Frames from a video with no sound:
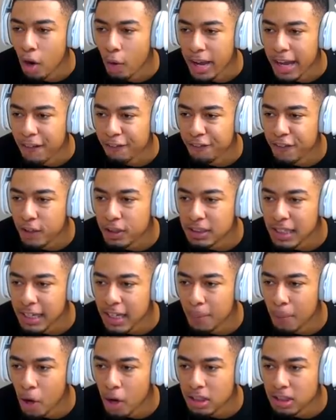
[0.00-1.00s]
yo, it feels
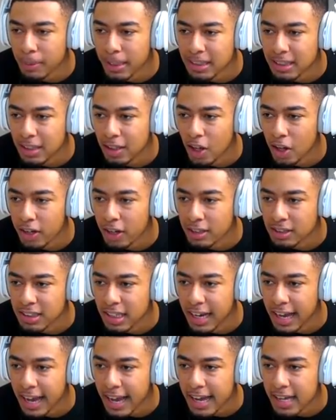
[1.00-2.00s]
like I'm automatically walking
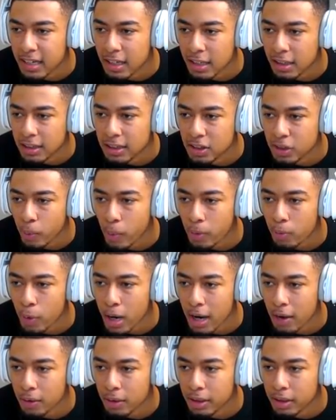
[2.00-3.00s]
onto their head. There's someone
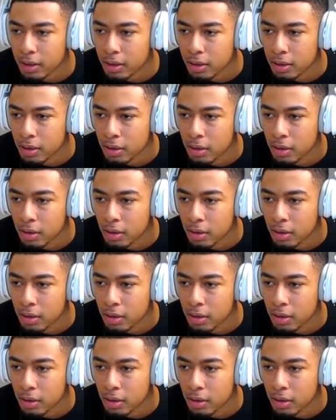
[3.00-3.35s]
round.